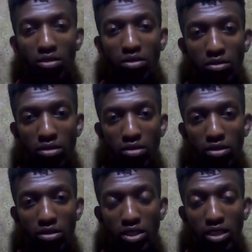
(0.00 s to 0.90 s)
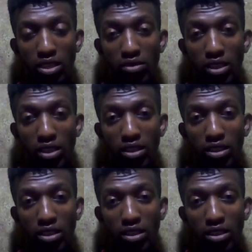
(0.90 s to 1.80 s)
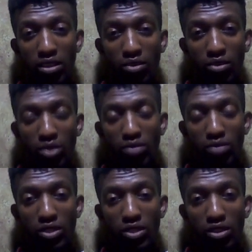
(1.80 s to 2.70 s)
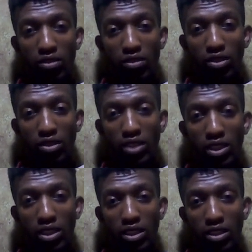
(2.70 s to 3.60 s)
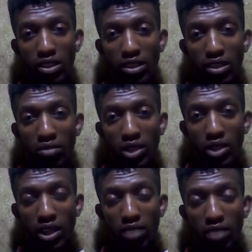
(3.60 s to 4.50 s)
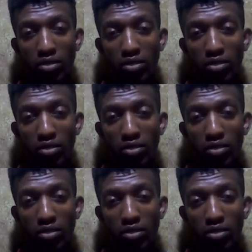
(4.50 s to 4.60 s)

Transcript: It broke the downside, which means if this thing ends up being up,